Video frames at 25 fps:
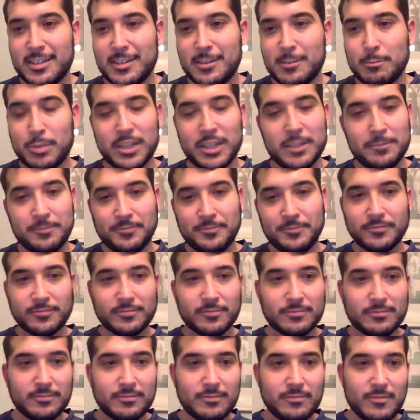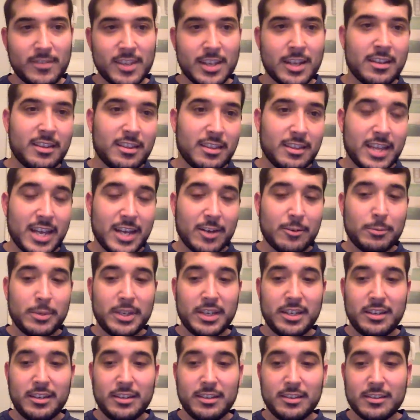But that'll
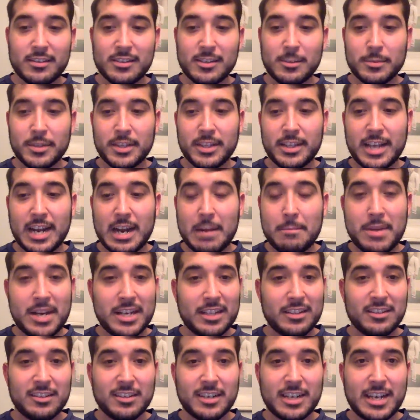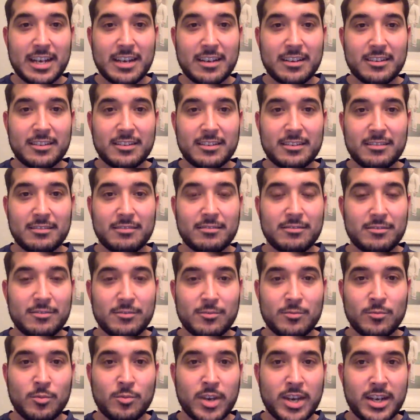be something that I might look at
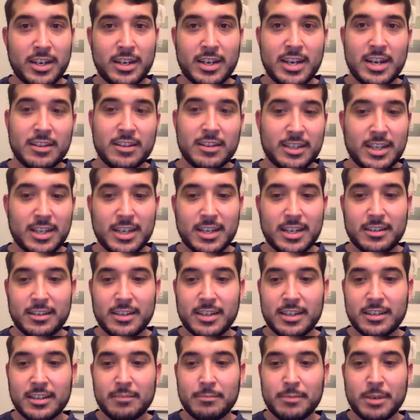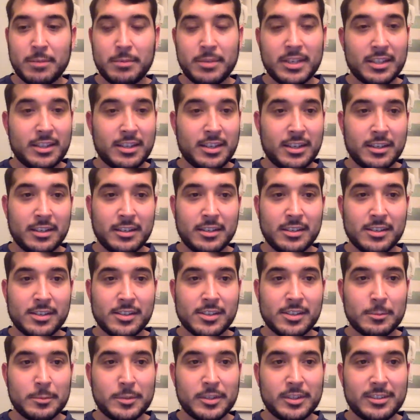way down the line, maybe at the end of this
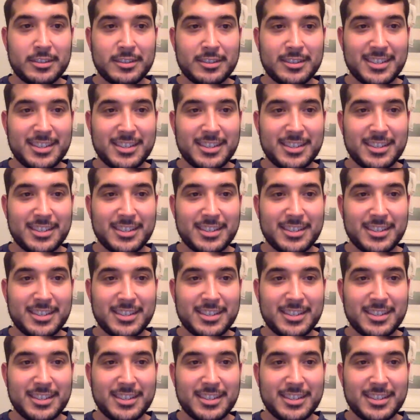summer.